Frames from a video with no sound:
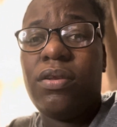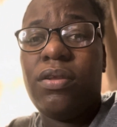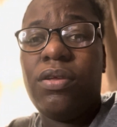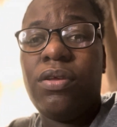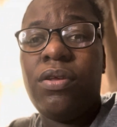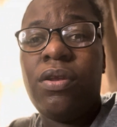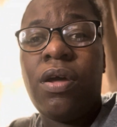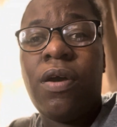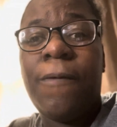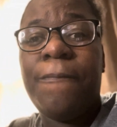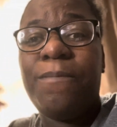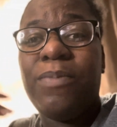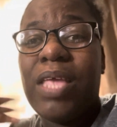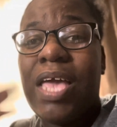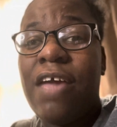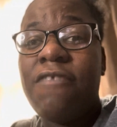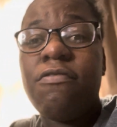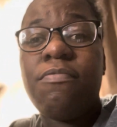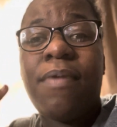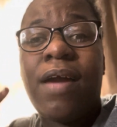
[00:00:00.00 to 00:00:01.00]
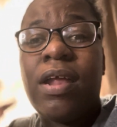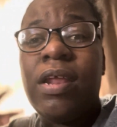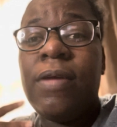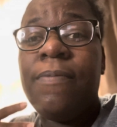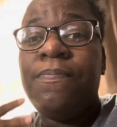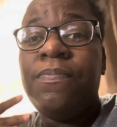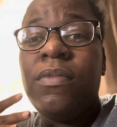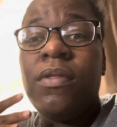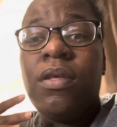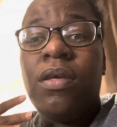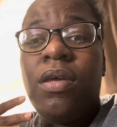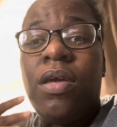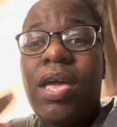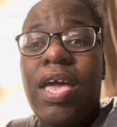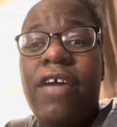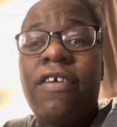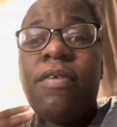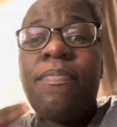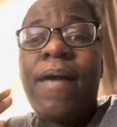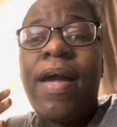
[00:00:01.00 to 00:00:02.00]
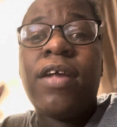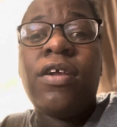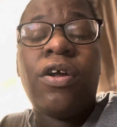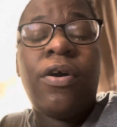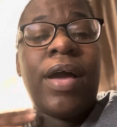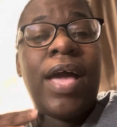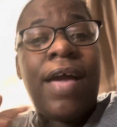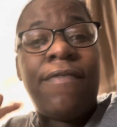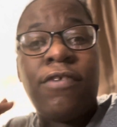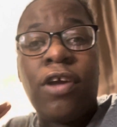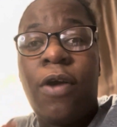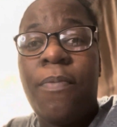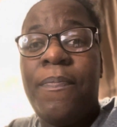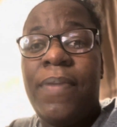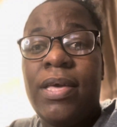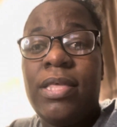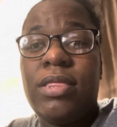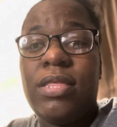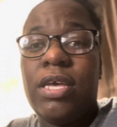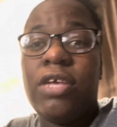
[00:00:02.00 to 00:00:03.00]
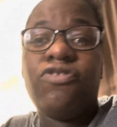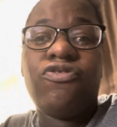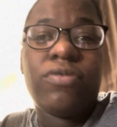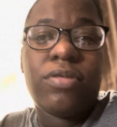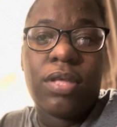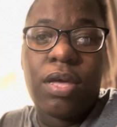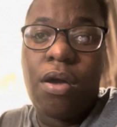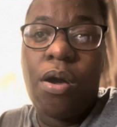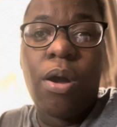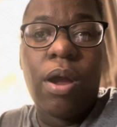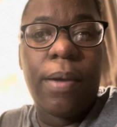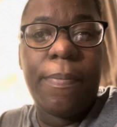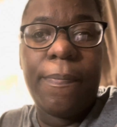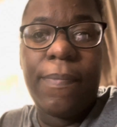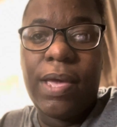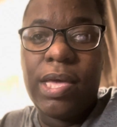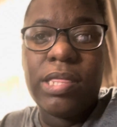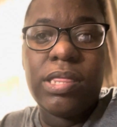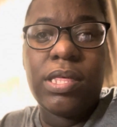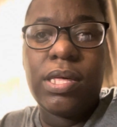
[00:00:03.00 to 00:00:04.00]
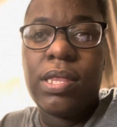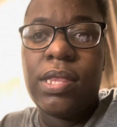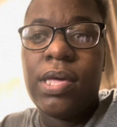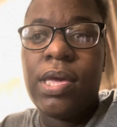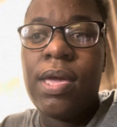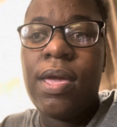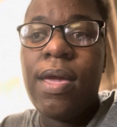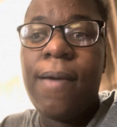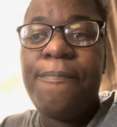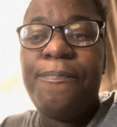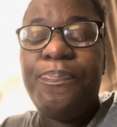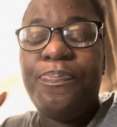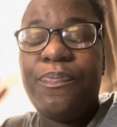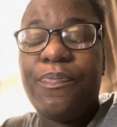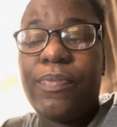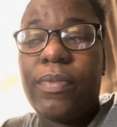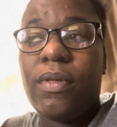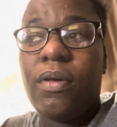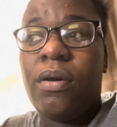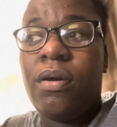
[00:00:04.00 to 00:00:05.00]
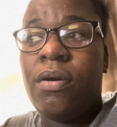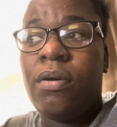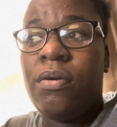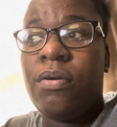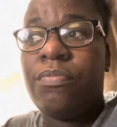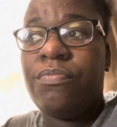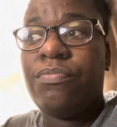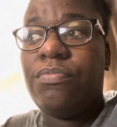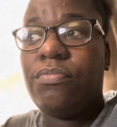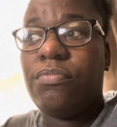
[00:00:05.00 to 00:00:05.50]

You know, everybody, everybody don't have your best interest at heart, basically. Um,